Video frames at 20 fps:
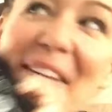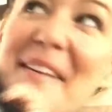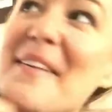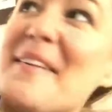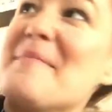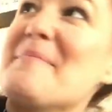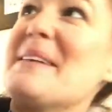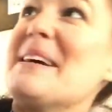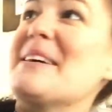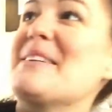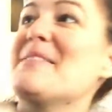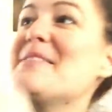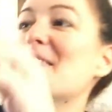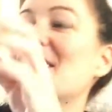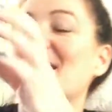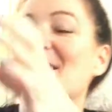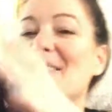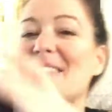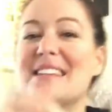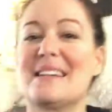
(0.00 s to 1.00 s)
Oh my
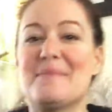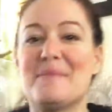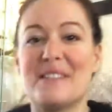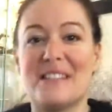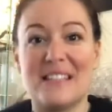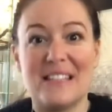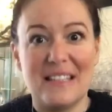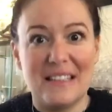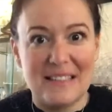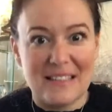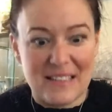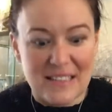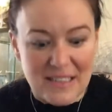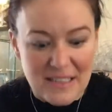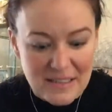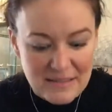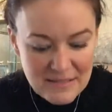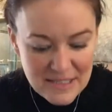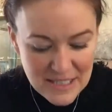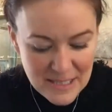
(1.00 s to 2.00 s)
God, I wonder how much these are going
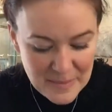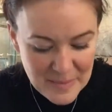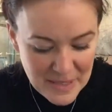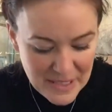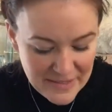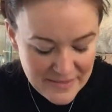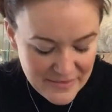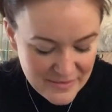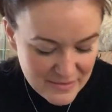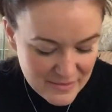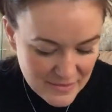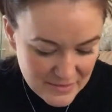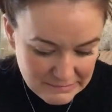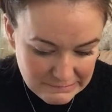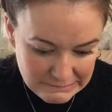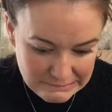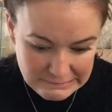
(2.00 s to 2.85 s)
to go on eBay for.